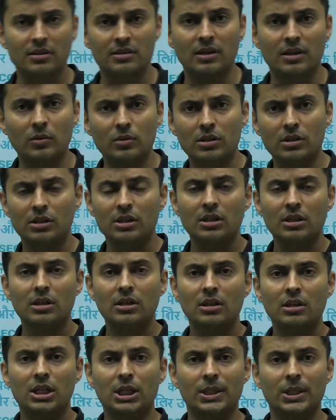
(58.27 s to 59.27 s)
is out.
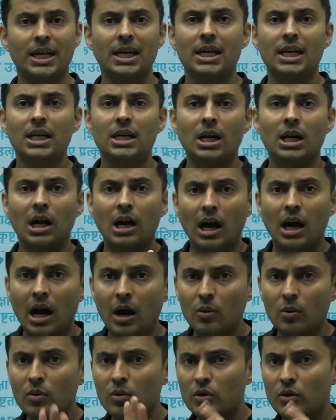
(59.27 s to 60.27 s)
Okay,
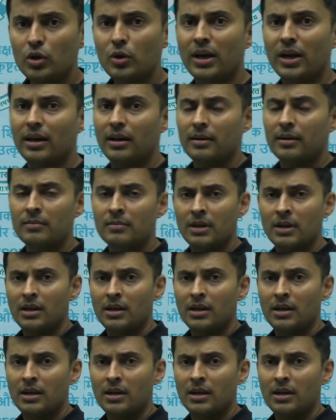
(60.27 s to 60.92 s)
how you can